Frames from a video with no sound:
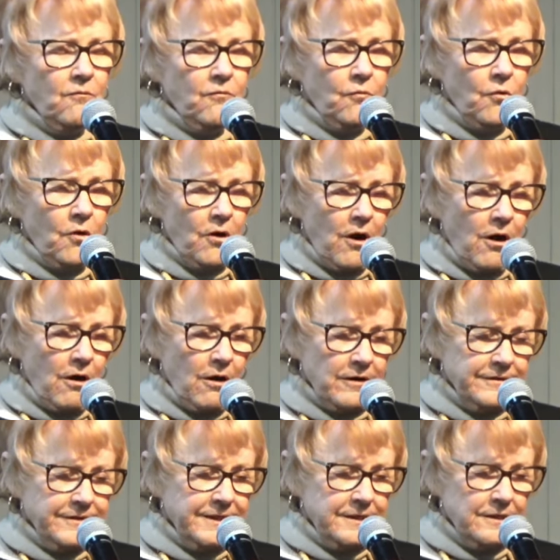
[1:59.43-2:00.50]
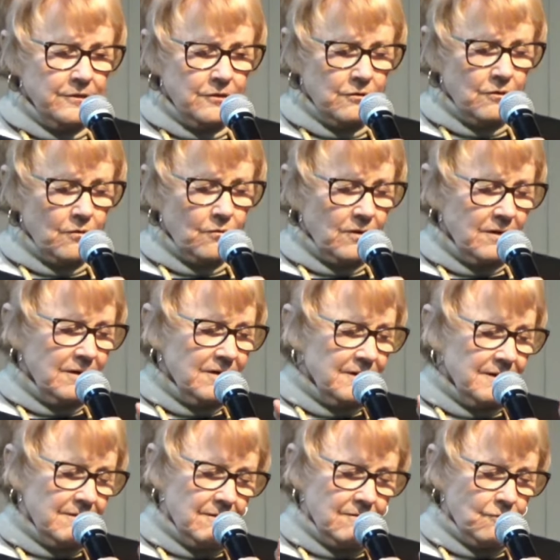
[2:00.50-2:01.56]
for our dear
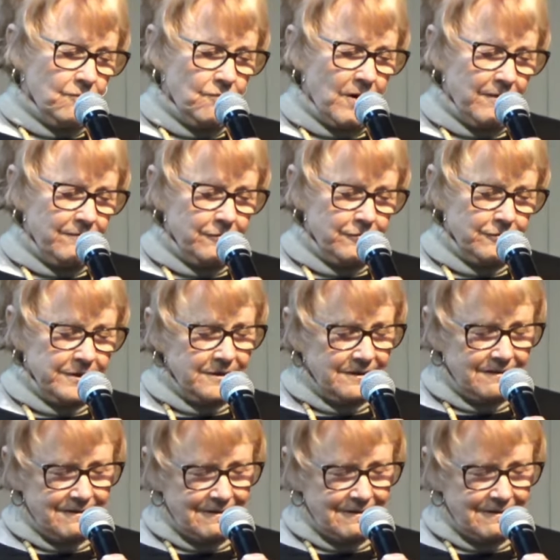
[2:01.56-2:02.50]
Reverend